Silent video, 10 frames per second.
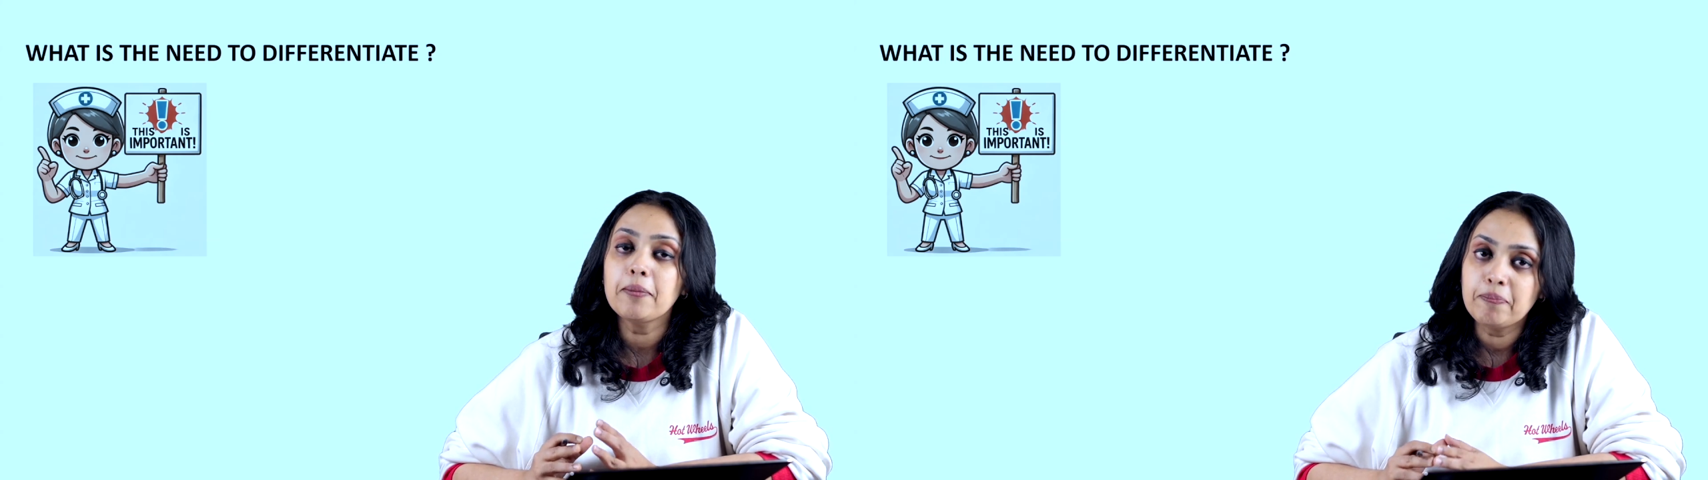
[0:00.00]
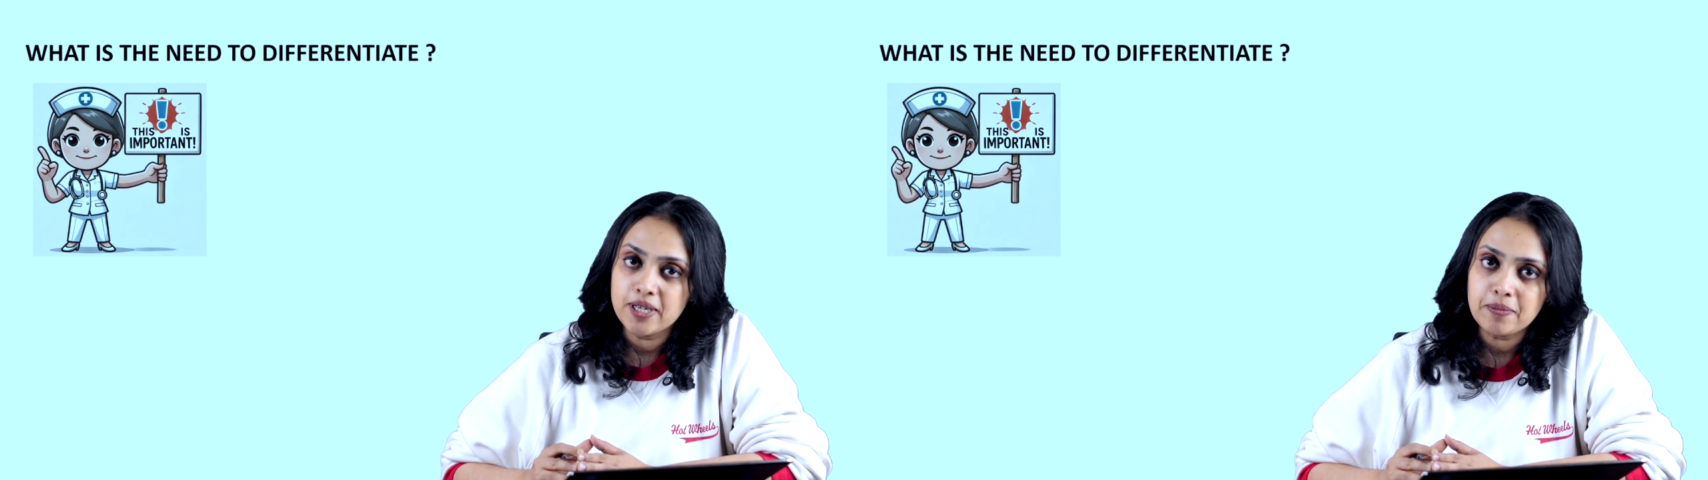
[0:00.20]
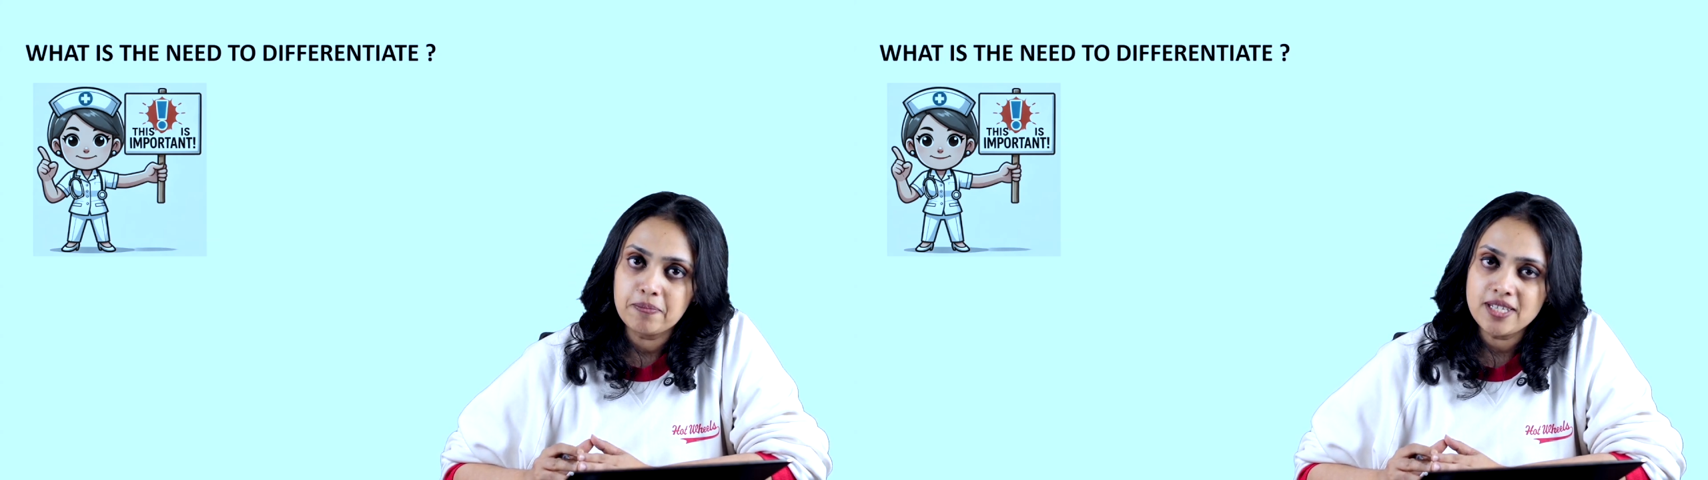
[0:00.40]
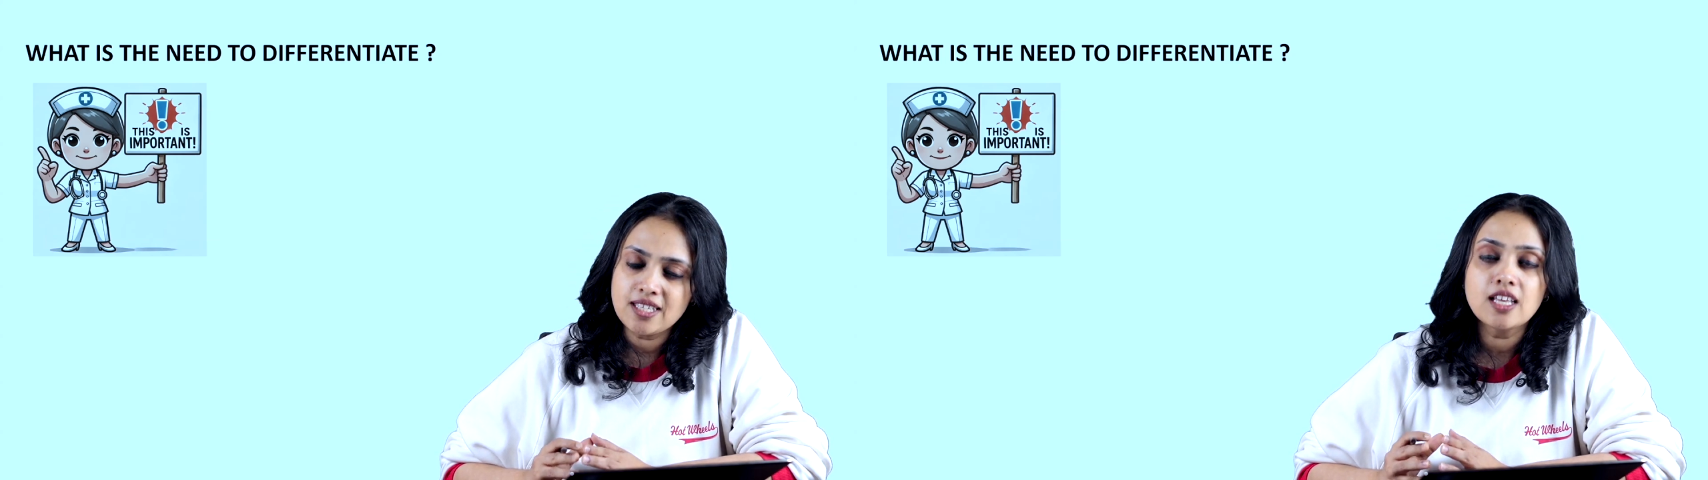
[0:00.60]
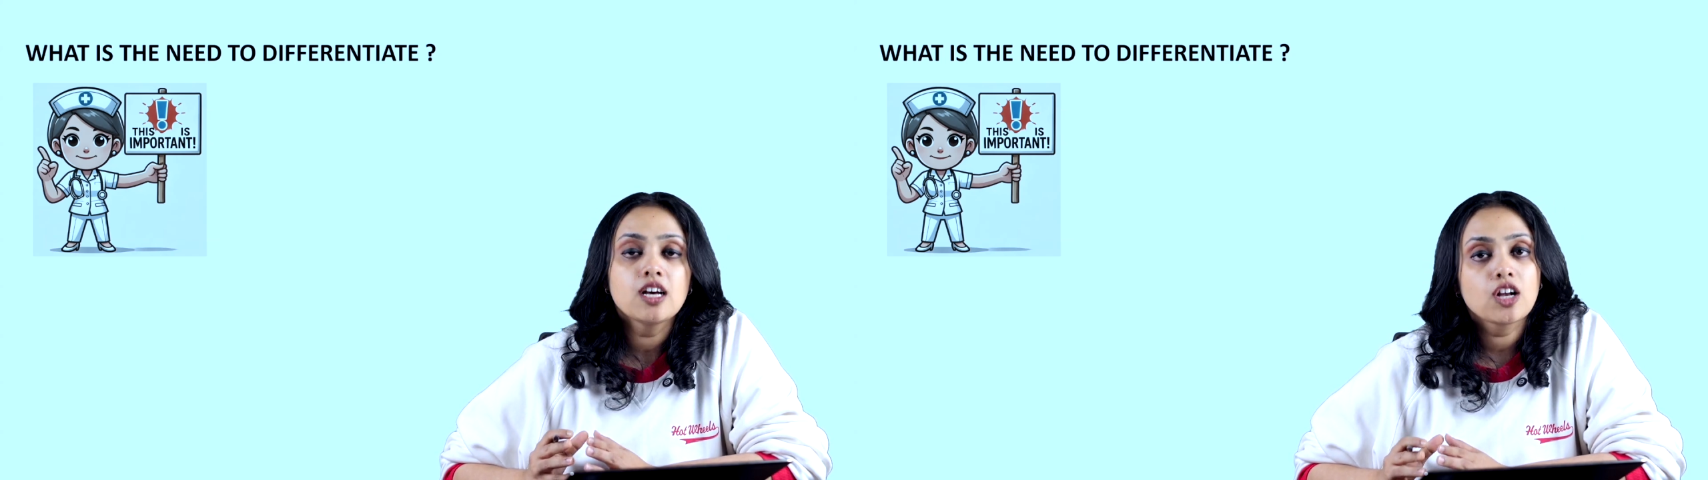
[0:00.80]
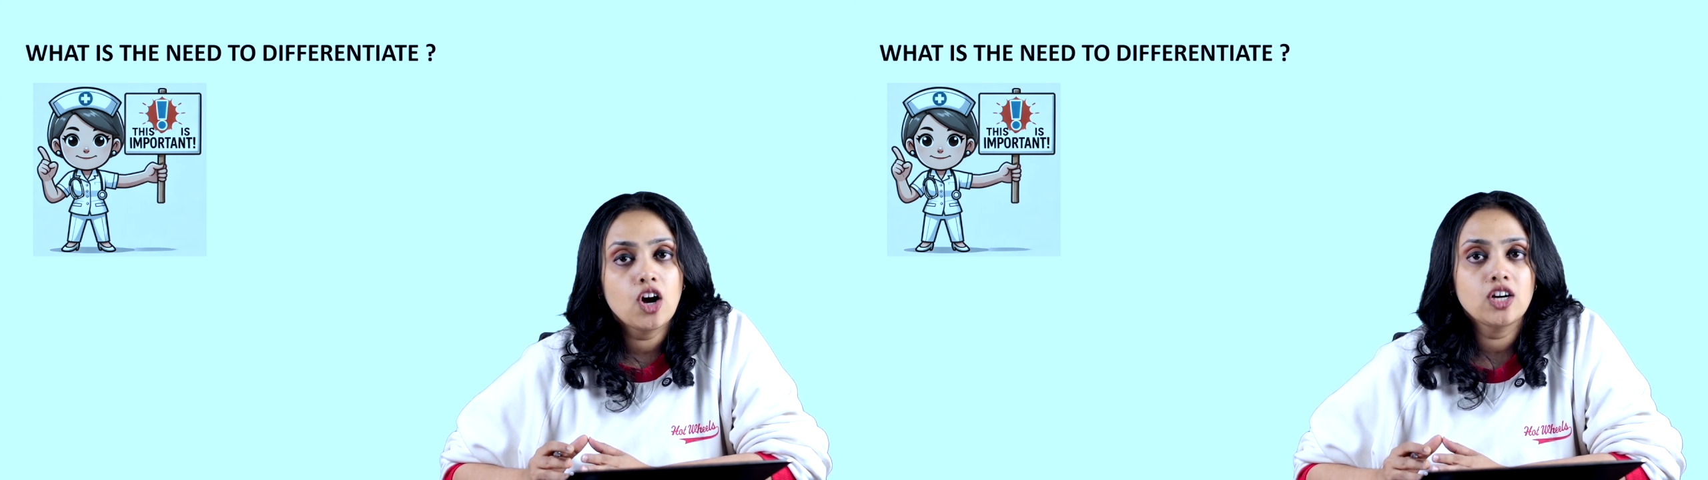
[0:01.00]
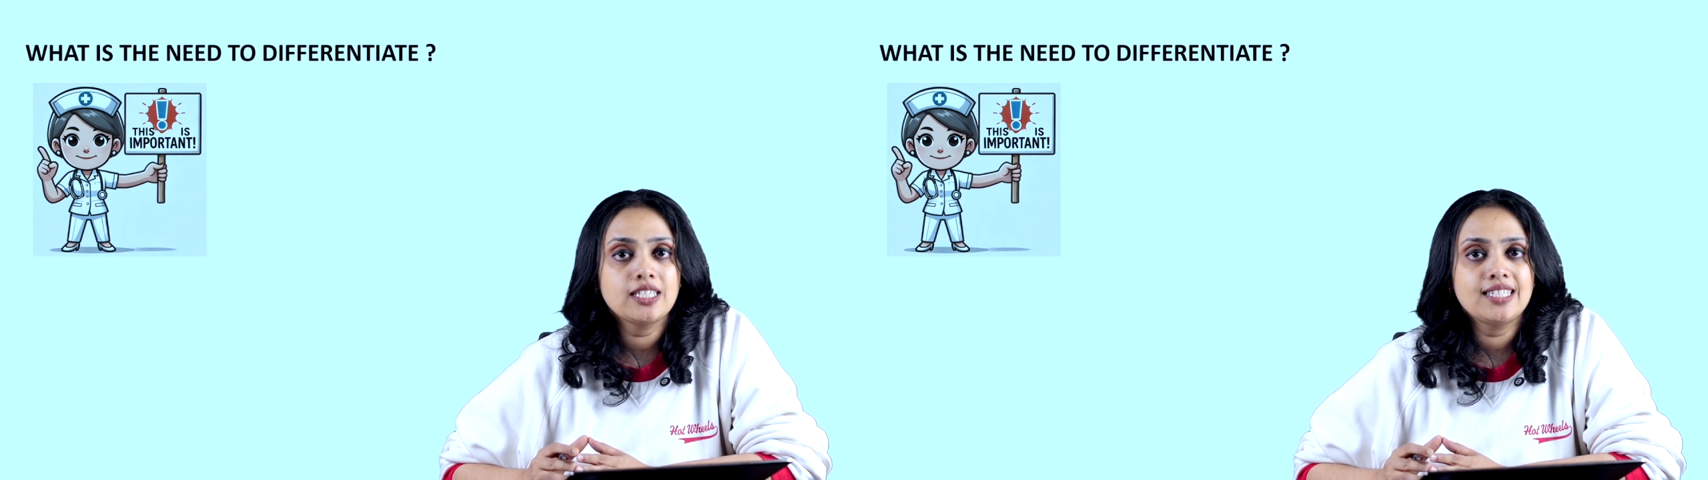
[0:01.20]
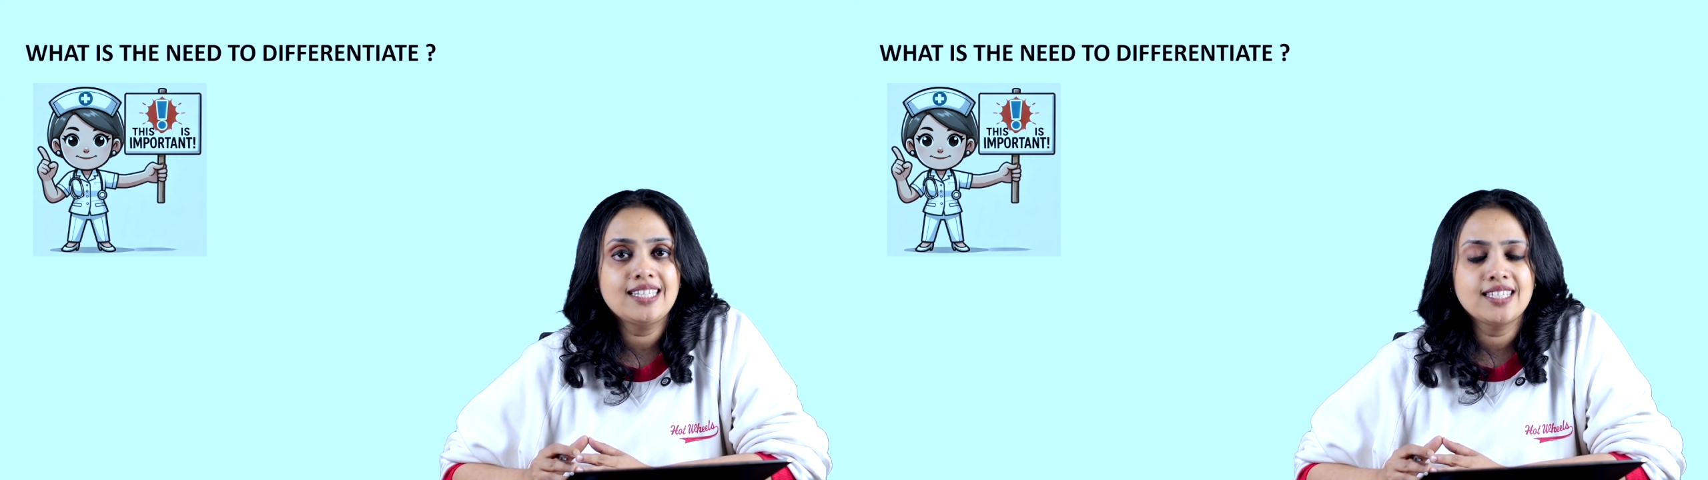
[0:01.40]
purpose,
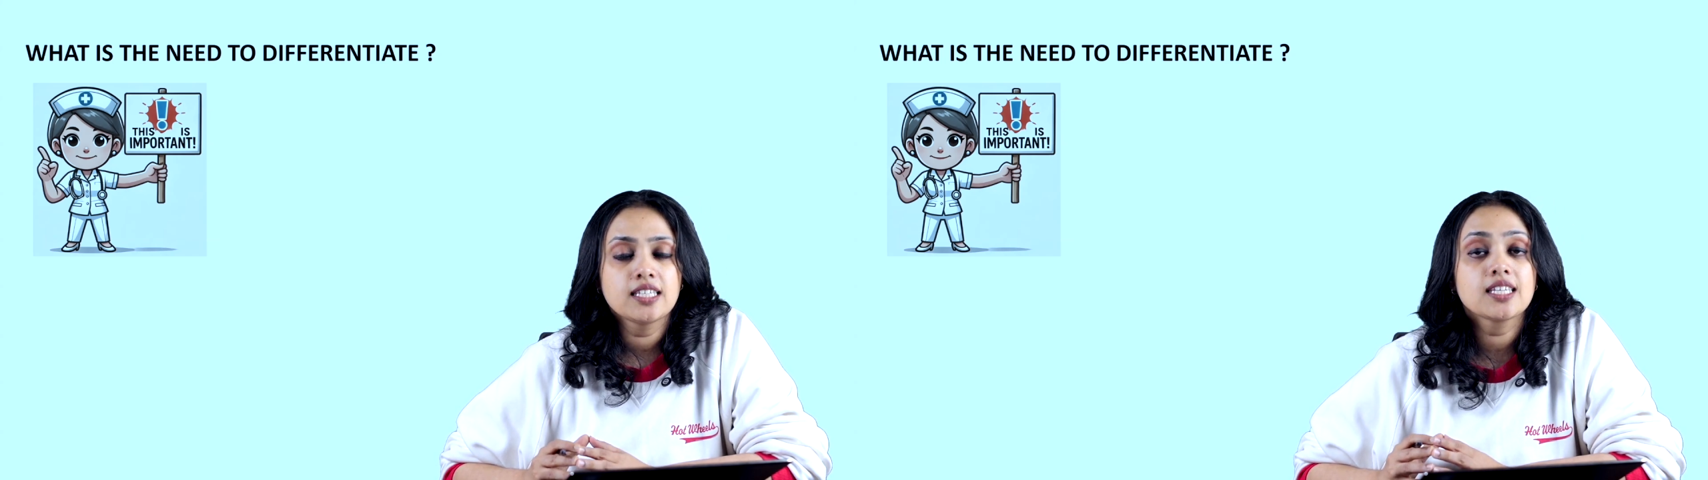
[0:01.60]
content,